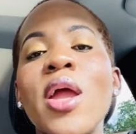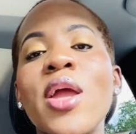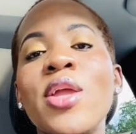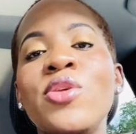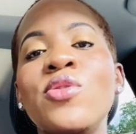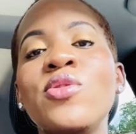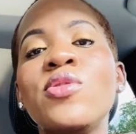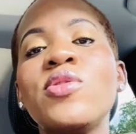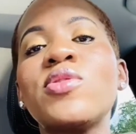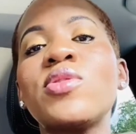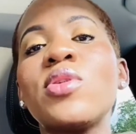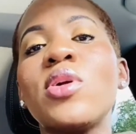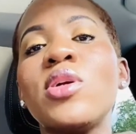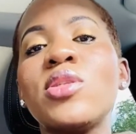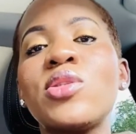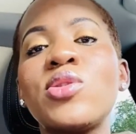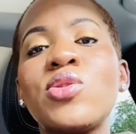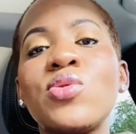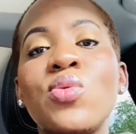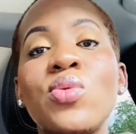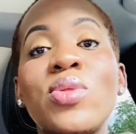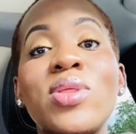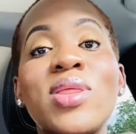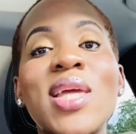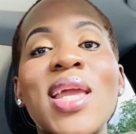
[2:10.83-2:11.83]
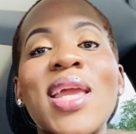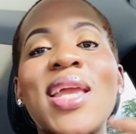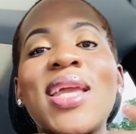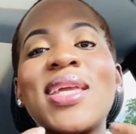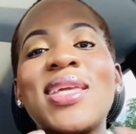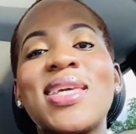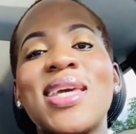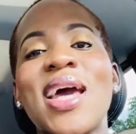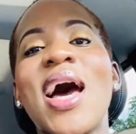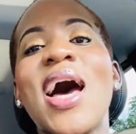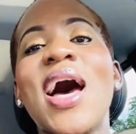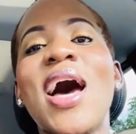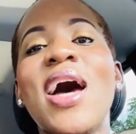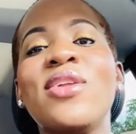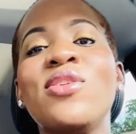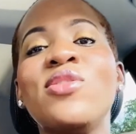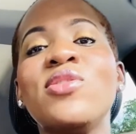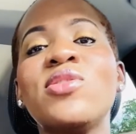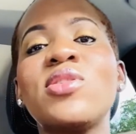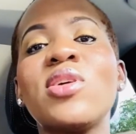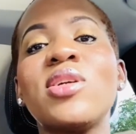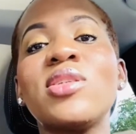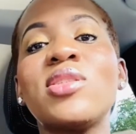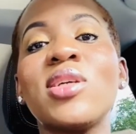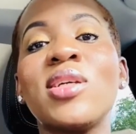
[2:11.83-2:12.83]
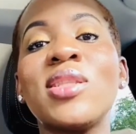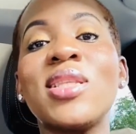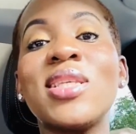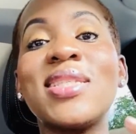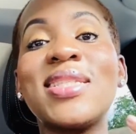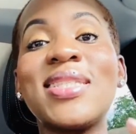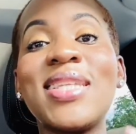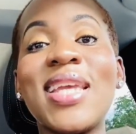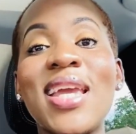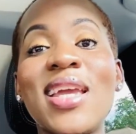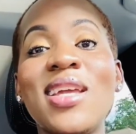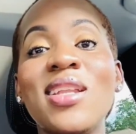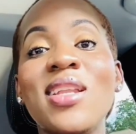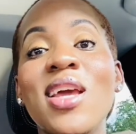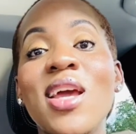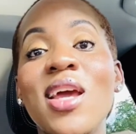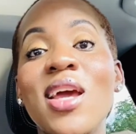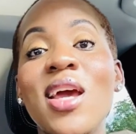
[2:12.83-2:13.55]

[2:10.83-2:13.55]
You start to thank God. You start to understand.